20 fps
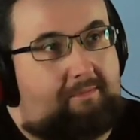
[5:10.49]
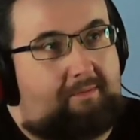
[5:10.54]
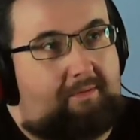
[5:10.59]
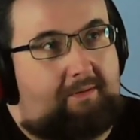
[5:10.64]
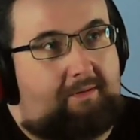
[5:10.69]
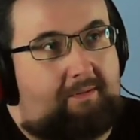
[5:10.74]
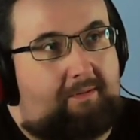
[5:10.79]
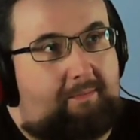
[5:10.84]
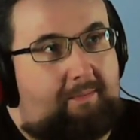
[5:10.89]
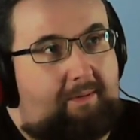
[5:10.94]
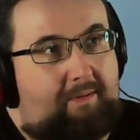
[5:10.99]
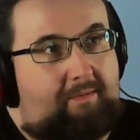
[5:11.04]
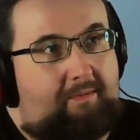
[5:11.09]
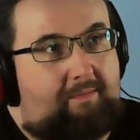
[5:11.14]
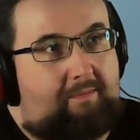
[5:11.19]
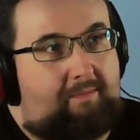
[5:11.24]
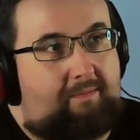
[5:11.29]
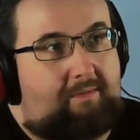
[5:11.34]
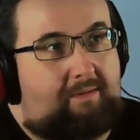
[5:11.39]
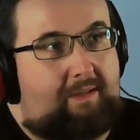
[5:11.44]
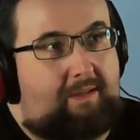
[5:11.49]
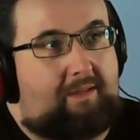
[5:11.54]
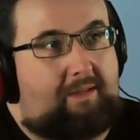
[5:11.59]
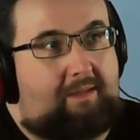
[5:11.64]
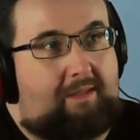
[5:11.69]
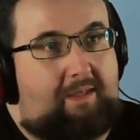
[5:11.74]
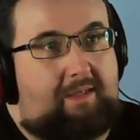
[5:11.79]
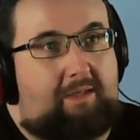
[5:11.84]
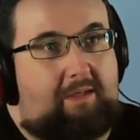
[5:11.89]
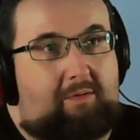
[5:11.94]
You know what I mean?
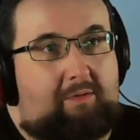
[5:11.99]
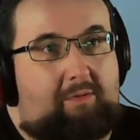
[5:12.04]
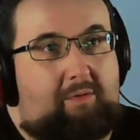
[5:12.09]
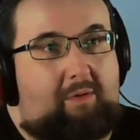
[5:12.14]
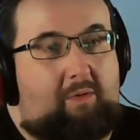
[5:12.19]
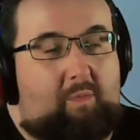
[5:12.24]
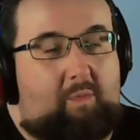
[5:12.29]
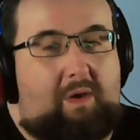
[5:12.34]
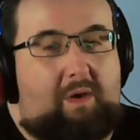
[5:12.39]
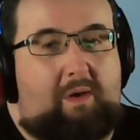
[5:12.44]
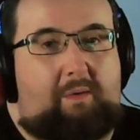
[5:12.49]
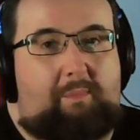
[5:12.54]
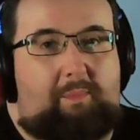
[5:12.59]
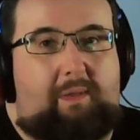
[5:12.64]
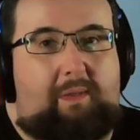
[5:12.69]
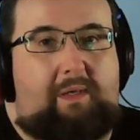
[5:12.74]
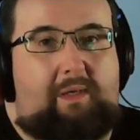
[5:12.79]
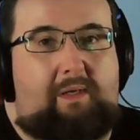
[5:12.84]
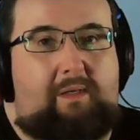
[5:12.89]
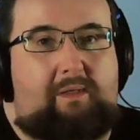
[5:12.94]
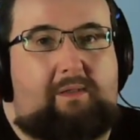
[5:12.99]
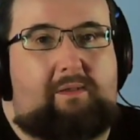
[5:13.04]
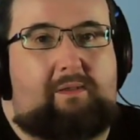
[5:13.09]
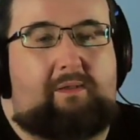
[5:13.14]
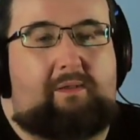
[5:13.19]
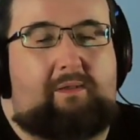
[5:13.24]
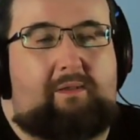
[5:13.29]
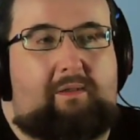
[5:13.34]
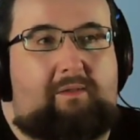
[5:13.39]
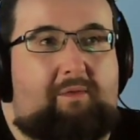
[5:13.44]
They look well
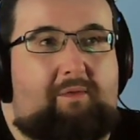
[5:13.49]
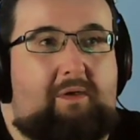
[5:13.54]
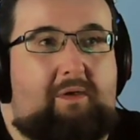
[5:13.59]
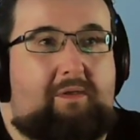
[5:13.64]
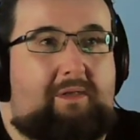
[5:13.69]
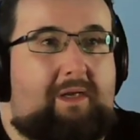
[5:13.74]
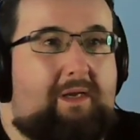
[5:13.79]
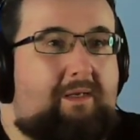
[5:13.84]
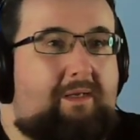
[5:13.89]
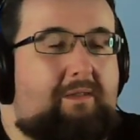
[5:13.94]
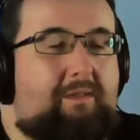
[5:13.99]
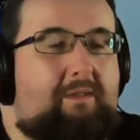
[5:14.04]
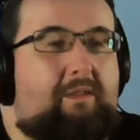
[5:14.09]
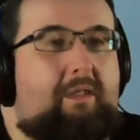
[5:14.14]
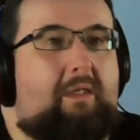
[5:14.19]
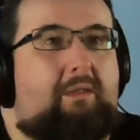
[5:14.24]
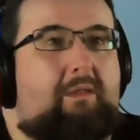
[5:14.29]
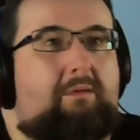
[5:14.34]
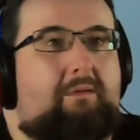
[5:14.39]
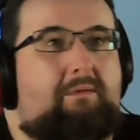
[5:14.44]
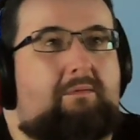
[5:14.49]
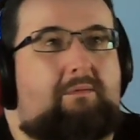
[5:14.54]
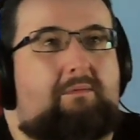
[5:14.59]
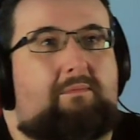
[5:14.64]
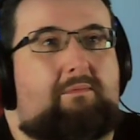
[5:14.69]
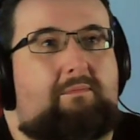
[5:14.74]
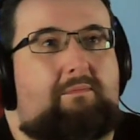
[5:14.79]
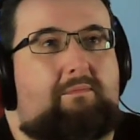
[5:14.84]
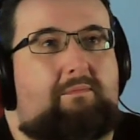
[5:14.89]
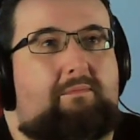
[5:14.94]
placed as far as I can tell.
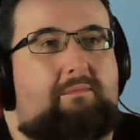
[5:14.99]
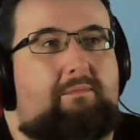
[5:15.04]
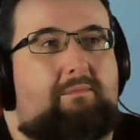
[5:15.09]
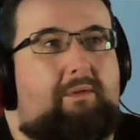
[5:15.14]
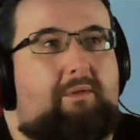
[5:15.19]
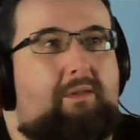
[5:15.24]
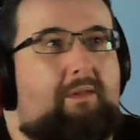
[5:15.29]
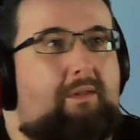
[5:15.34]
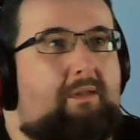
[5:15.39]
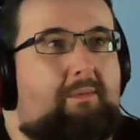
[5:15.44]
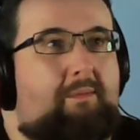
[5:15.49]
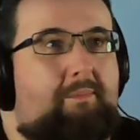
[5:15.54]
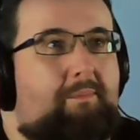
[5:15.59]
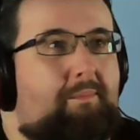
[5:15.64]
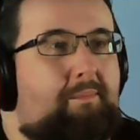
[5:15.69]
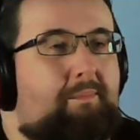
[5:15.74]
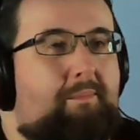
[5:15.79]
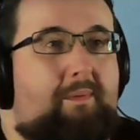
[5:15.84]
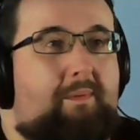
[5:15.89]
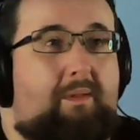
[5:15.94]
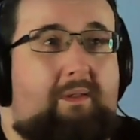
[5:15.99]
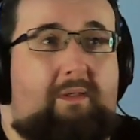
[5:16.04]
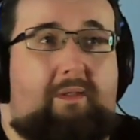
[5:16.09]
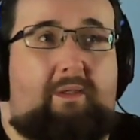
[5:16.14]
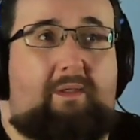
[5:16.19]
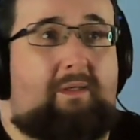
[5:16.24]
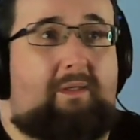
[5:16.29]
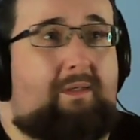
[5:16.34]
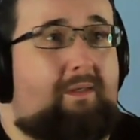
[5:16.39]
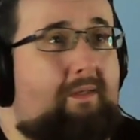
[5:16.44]
You know,
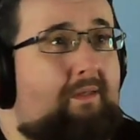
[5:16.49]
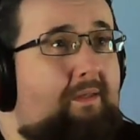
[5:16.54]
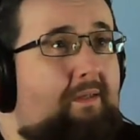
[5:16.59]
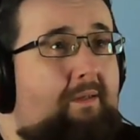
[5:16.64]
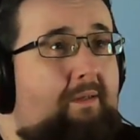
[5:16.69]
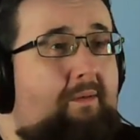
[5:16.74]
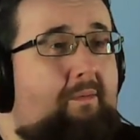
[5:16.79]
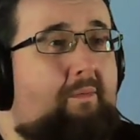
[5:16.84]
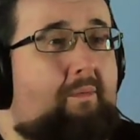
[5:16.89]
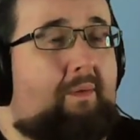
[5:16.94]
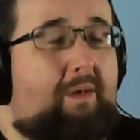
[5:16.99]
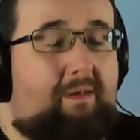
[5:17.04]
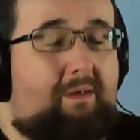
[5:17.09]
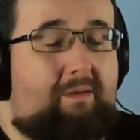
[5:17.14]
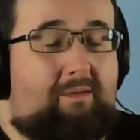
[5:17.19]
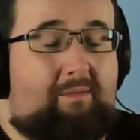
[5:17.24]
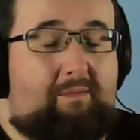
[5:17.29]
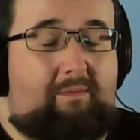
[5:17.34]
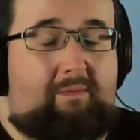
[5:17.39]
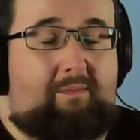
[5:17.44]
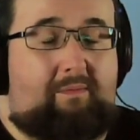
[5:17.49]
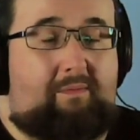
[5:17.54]
Wow.